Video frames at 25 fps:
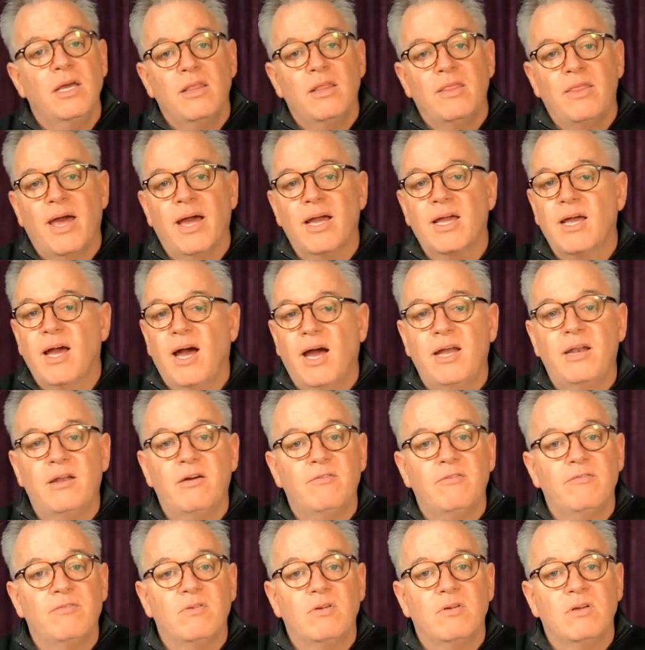that kind
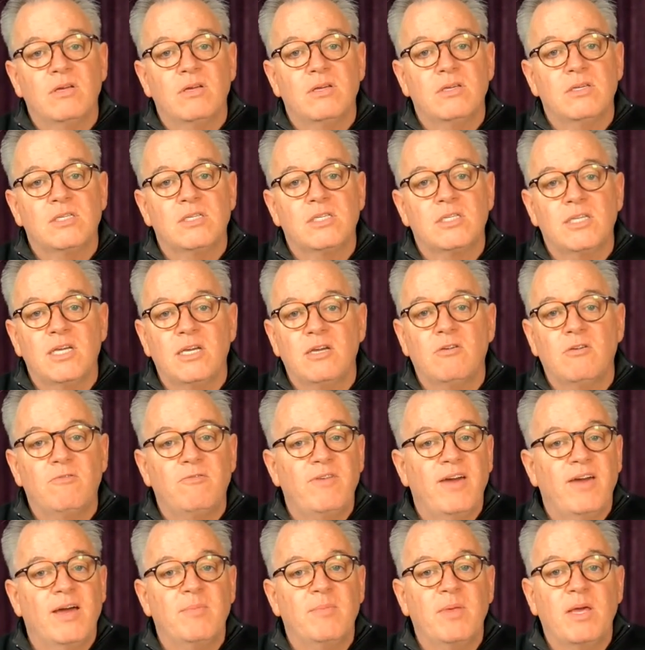of
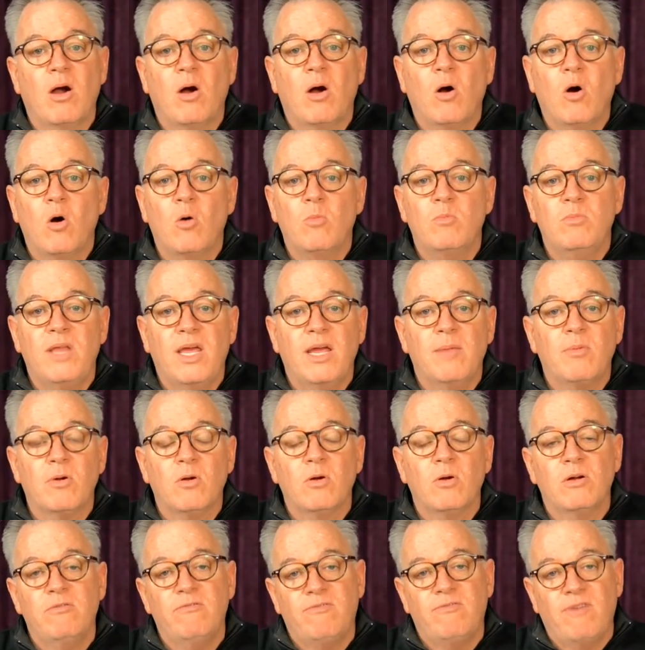single-family home
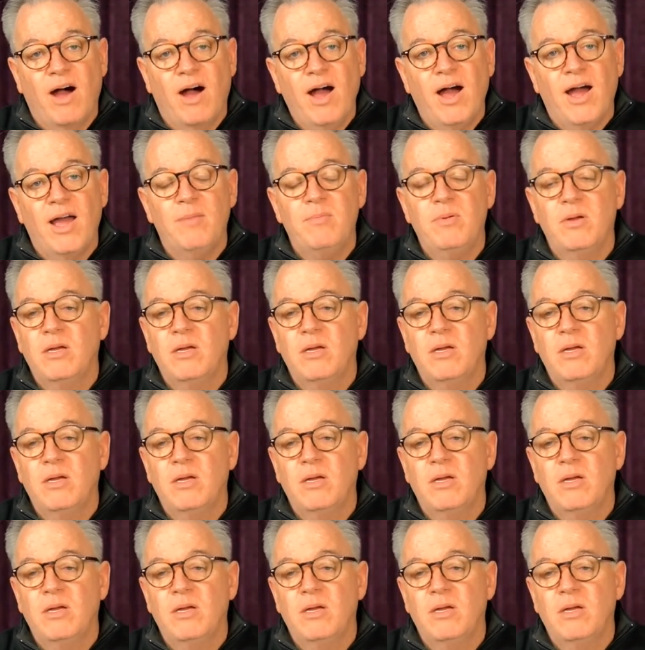neighborhood vibe,